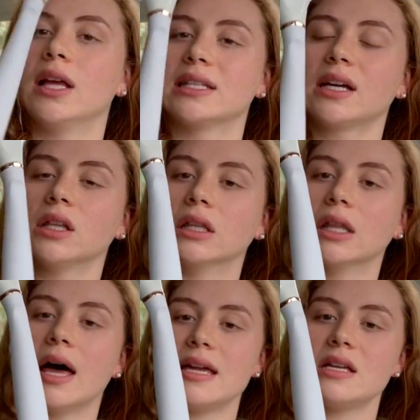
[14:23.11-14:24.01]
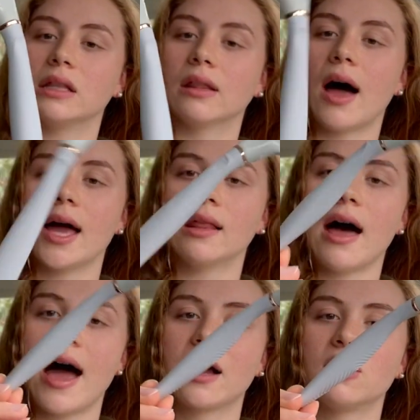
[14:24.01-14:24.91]
it's like a light
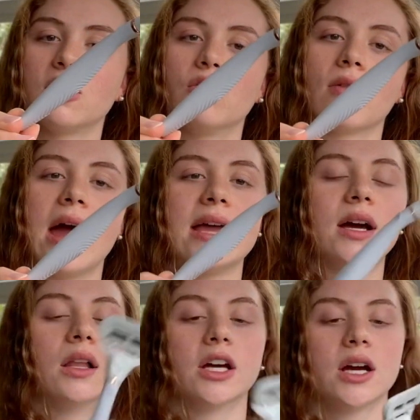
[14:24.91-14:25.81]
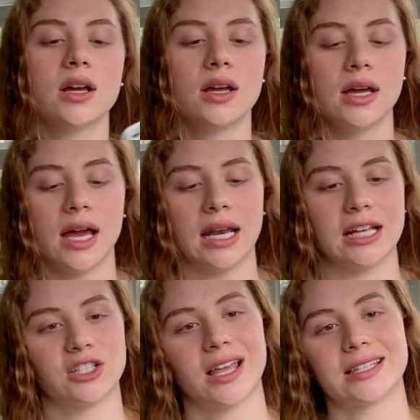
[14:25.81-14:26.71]
lilac gray color, and
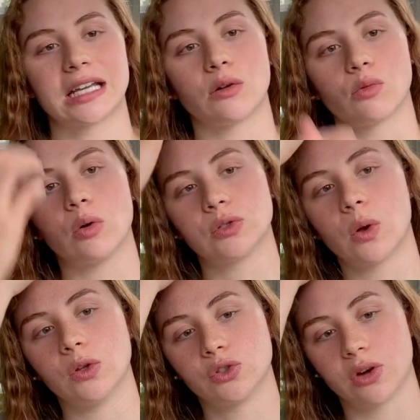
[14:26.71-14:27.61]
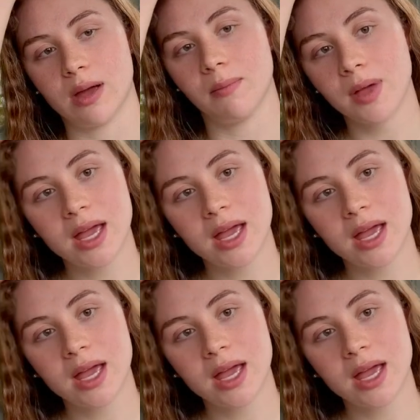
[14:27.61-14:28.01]
it just has like a rose gold trim.